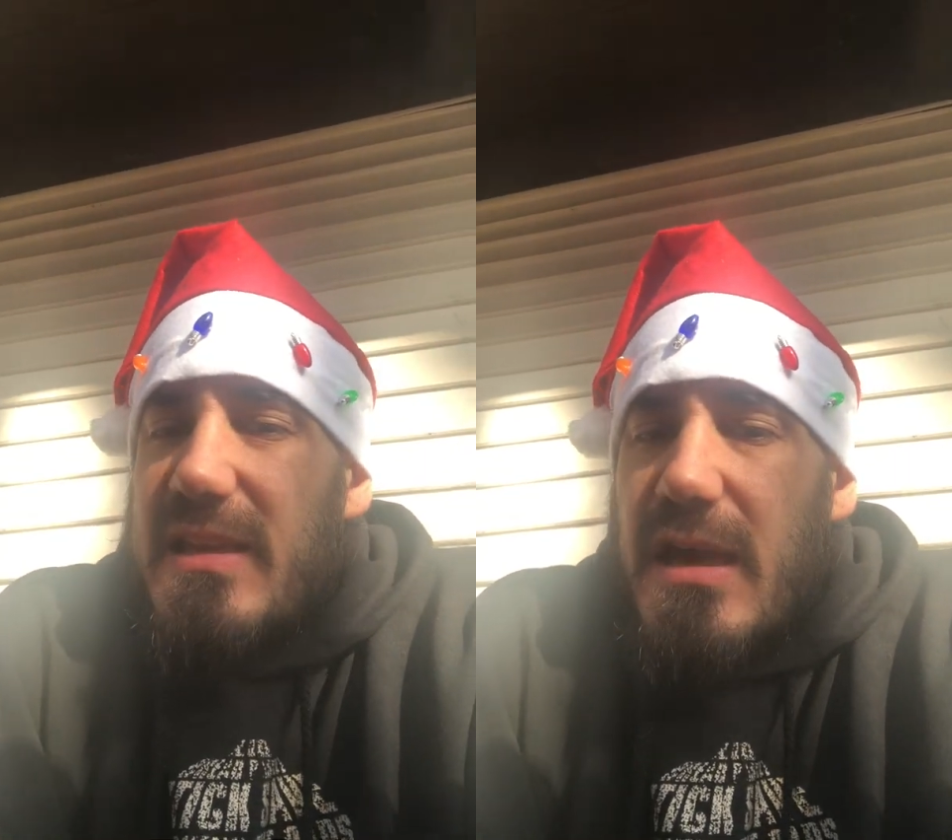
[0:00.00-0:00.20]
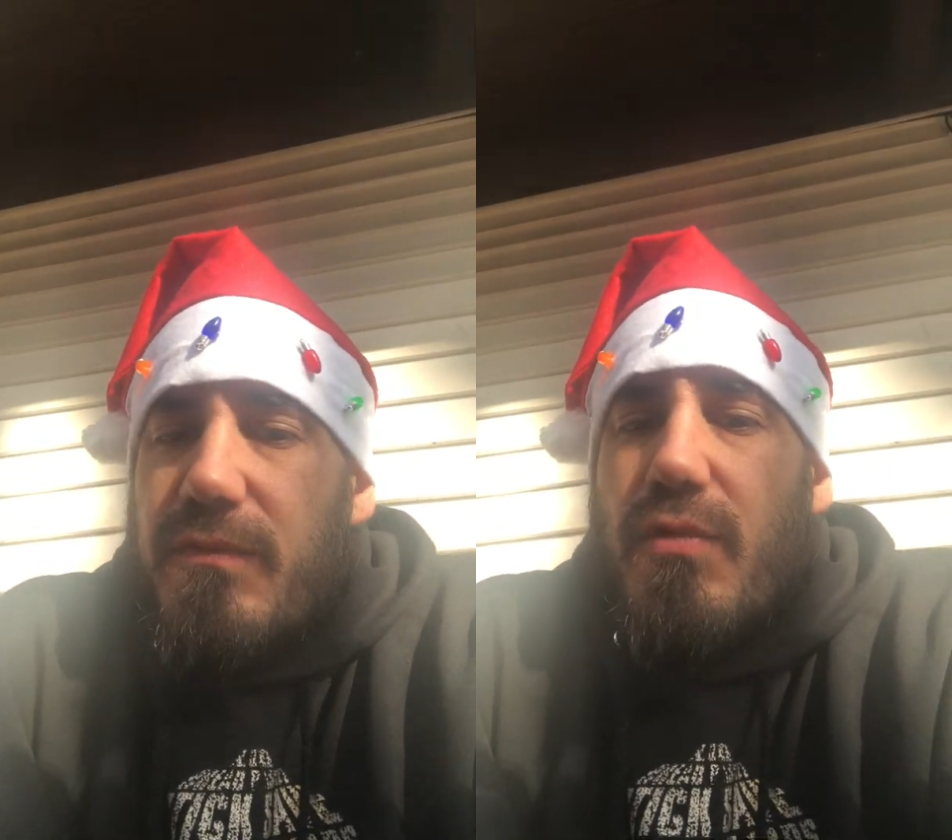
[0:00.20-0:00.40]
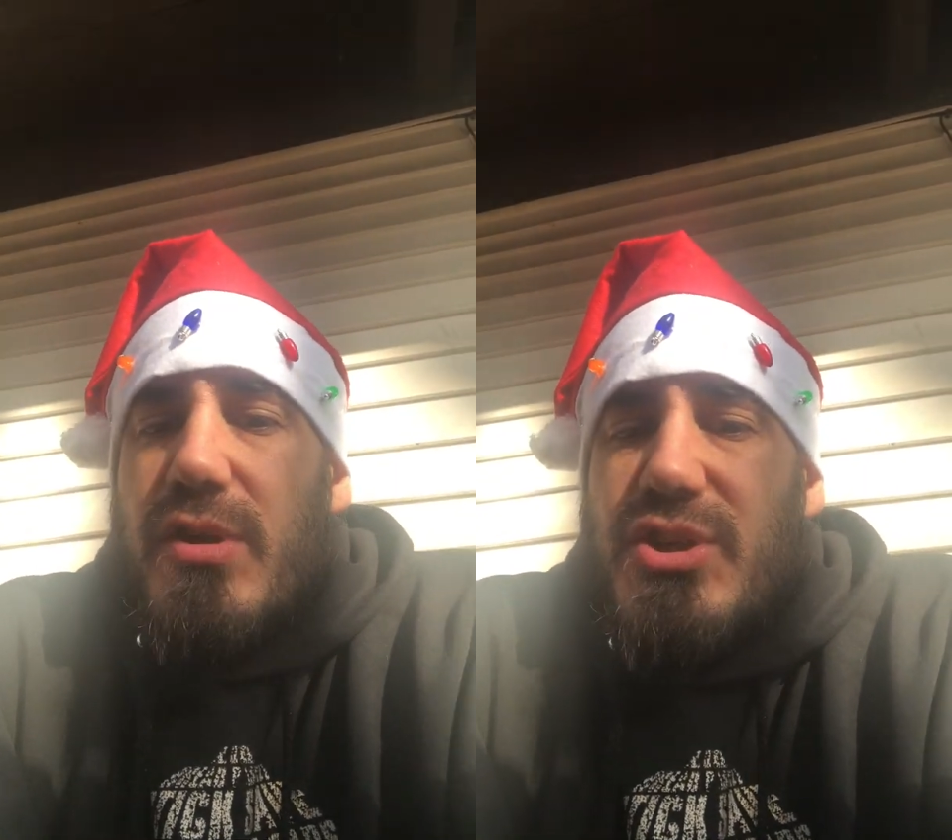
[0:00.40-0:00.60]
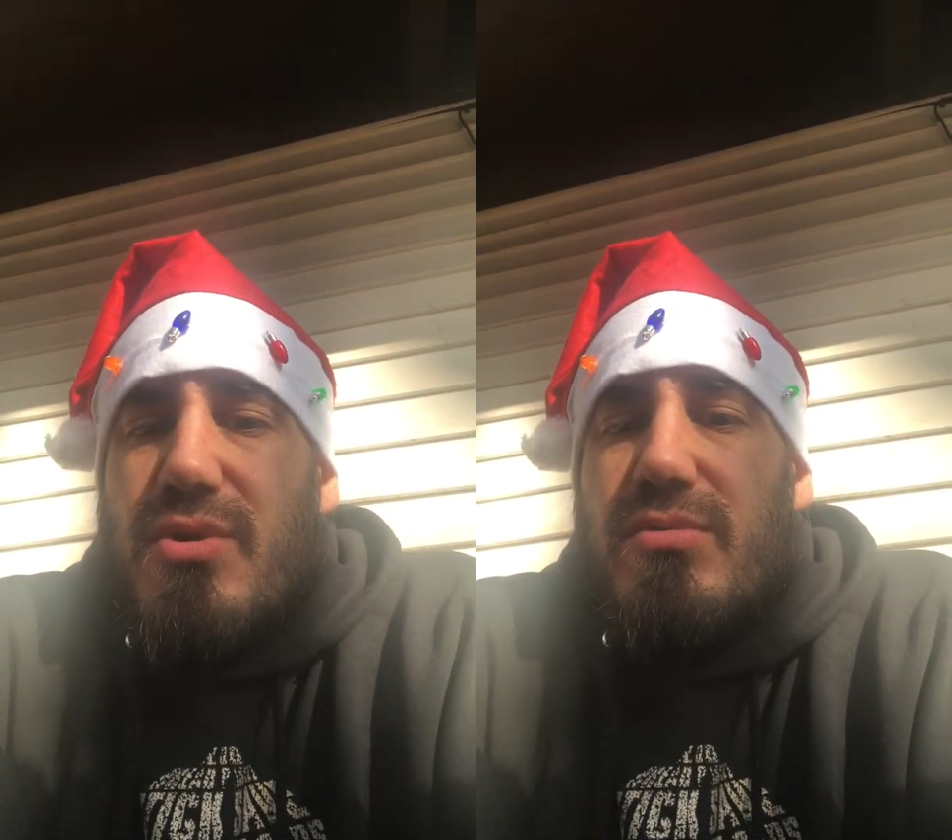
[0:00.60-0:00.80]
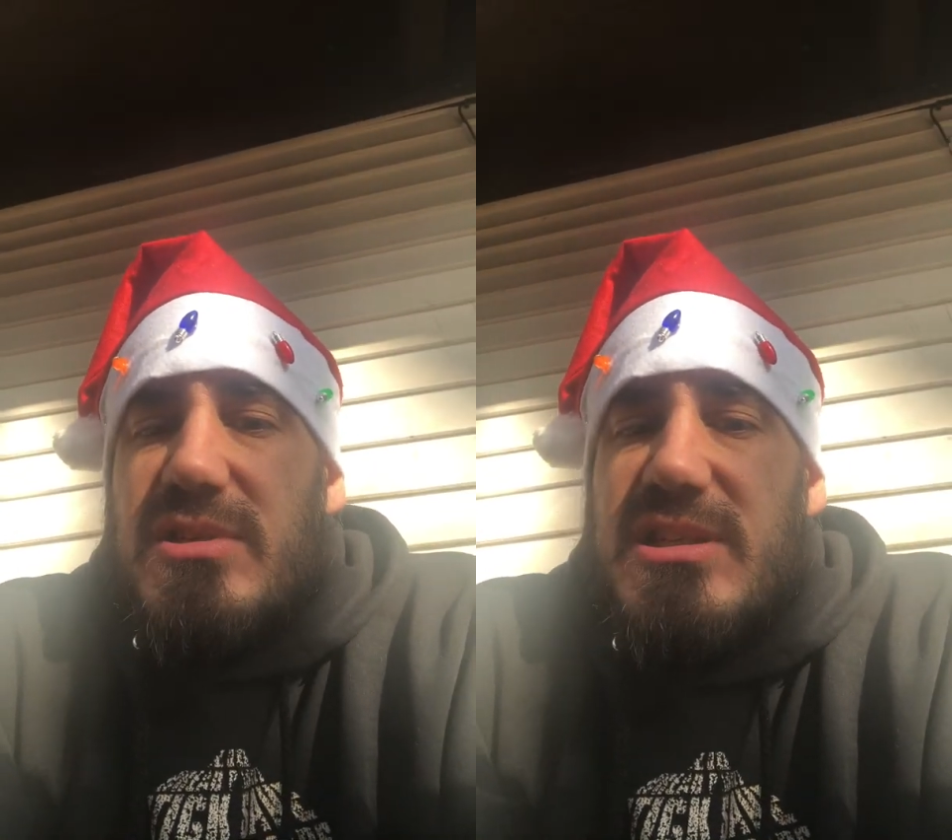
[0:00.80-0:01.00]
Like, Roy
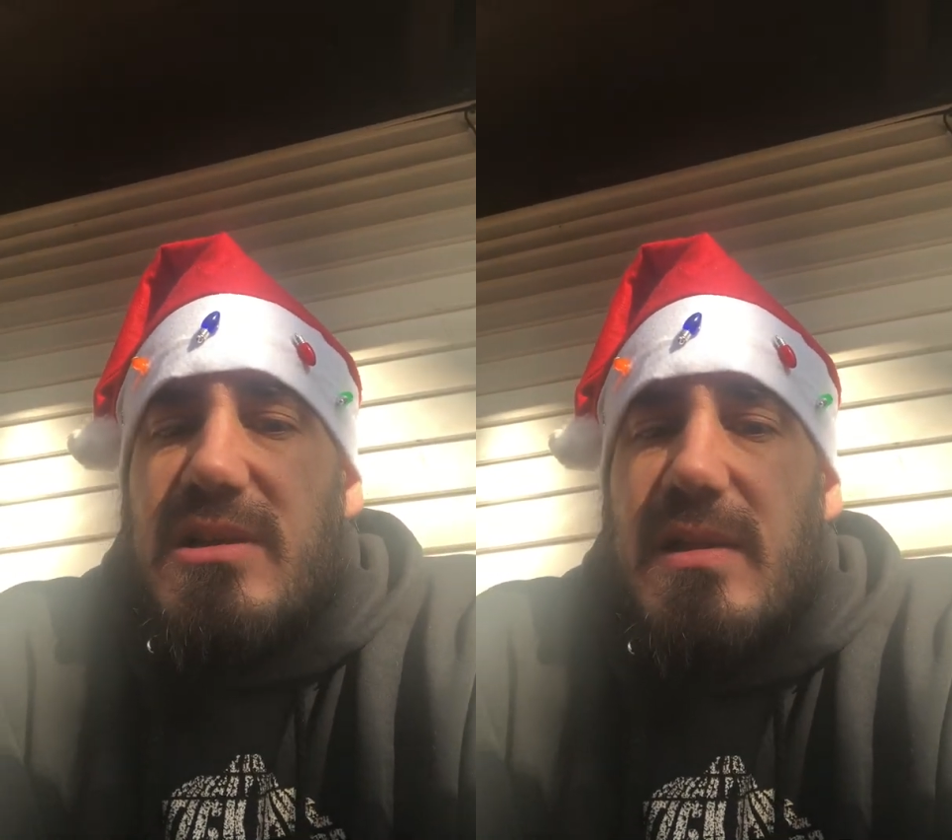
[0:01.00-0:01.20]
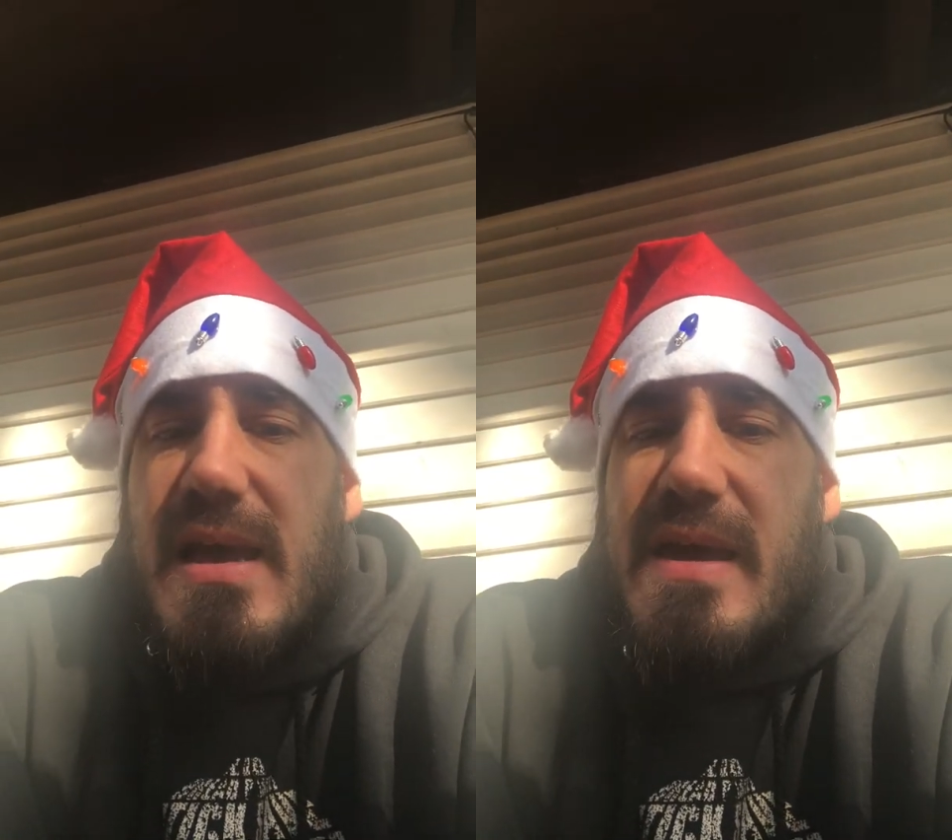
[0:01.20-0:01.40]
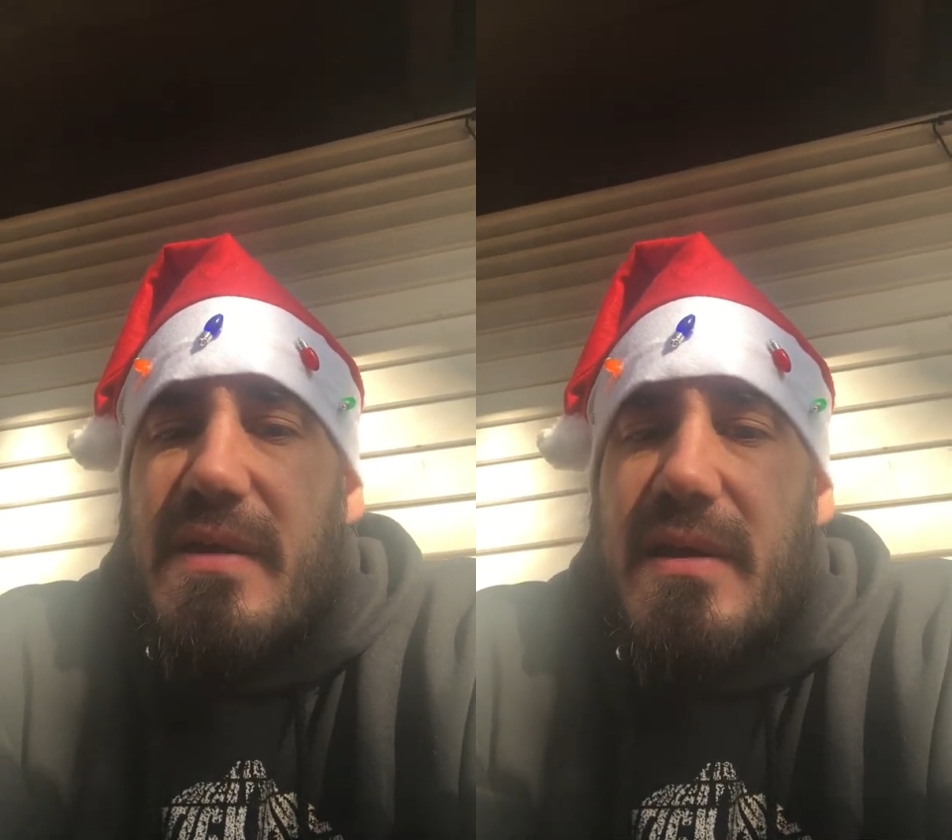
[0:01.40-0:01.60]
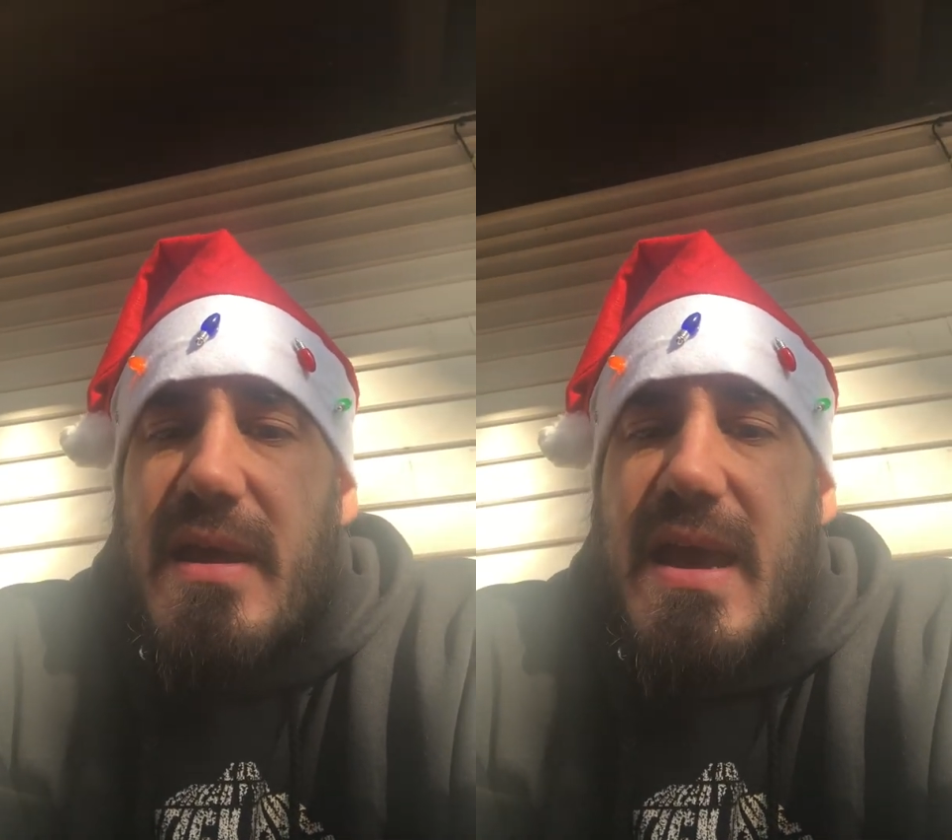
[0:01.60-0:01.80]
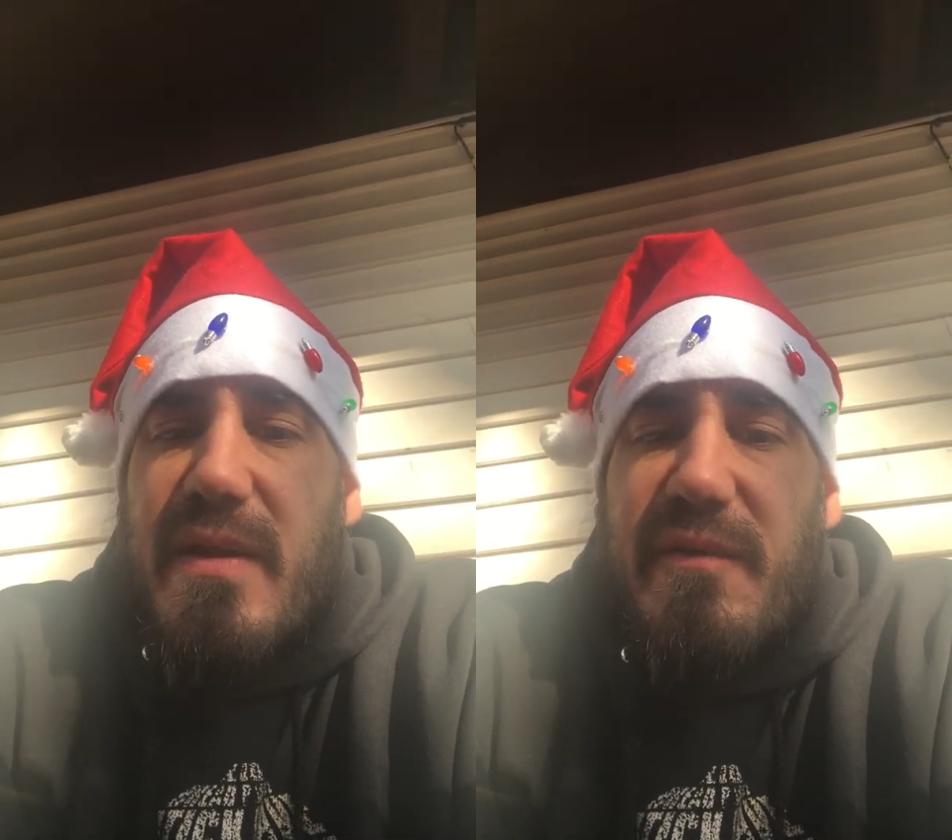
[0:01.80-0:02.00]
Jones still had
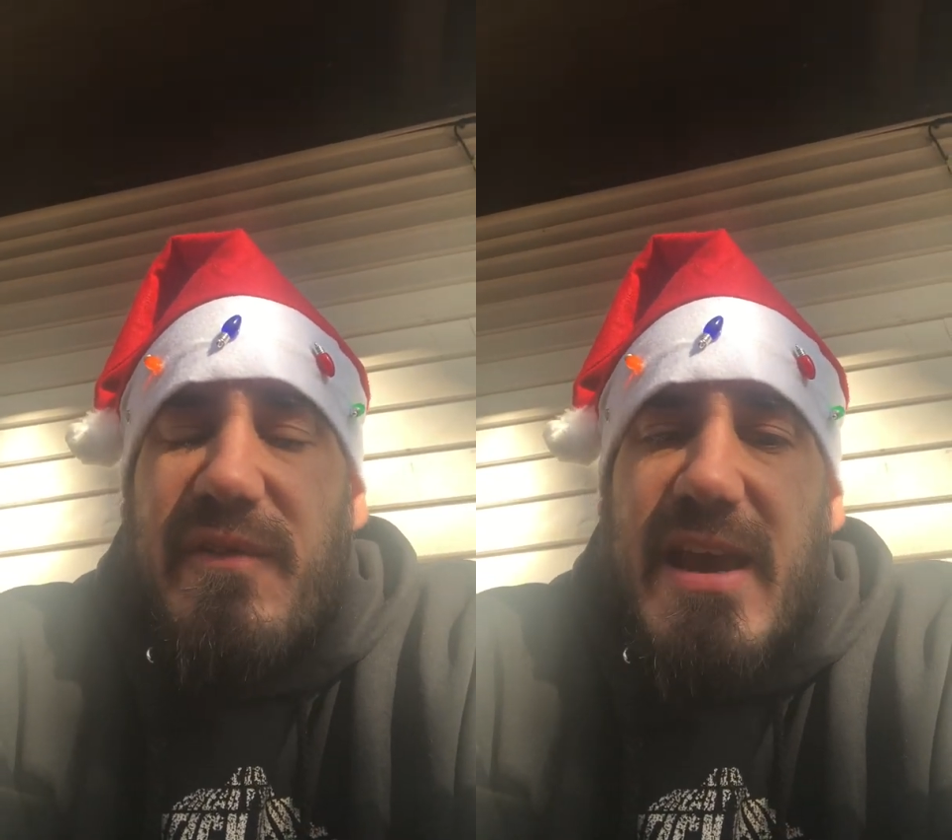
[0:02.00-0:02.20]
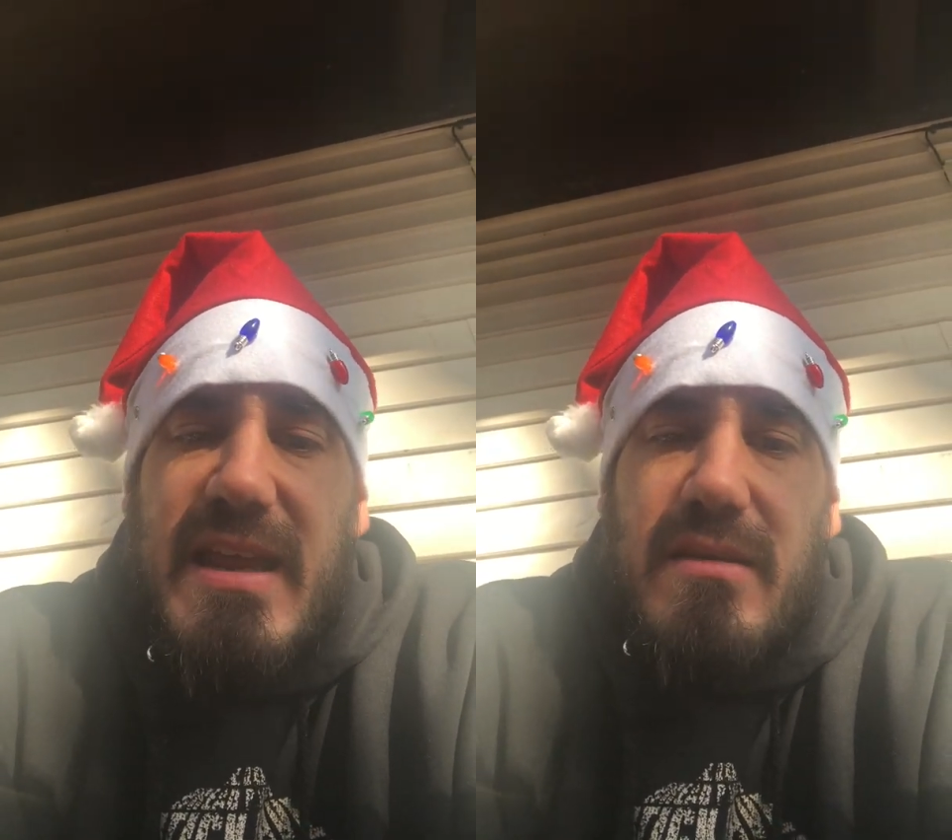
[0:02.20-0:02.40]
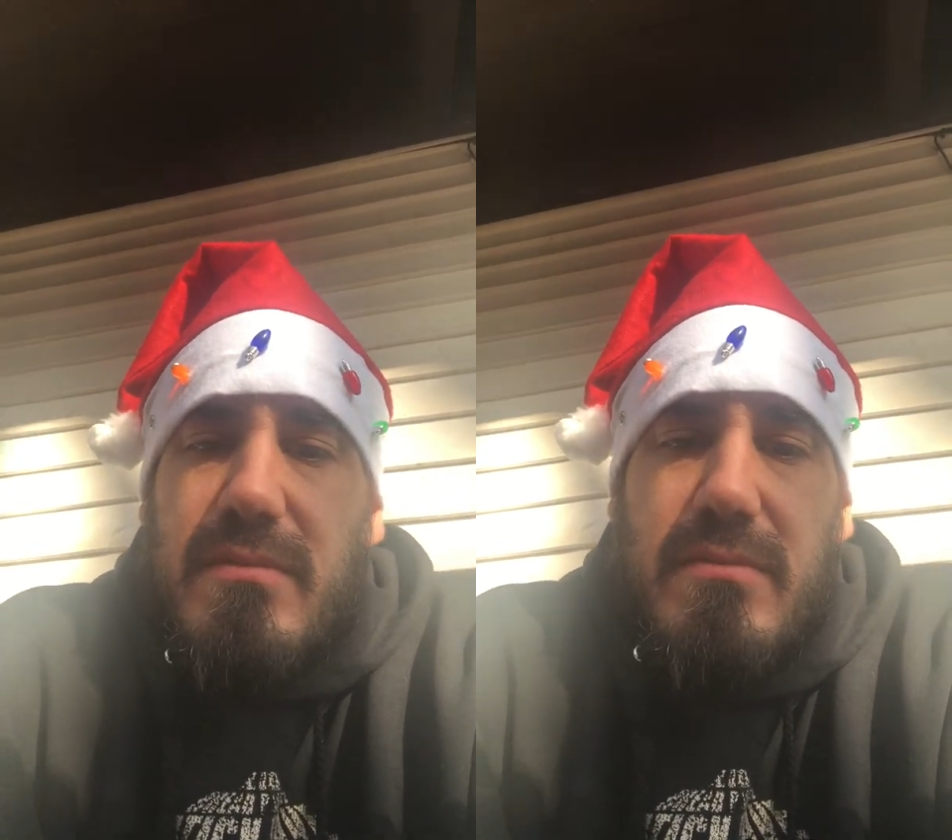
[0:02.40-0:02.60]
a fight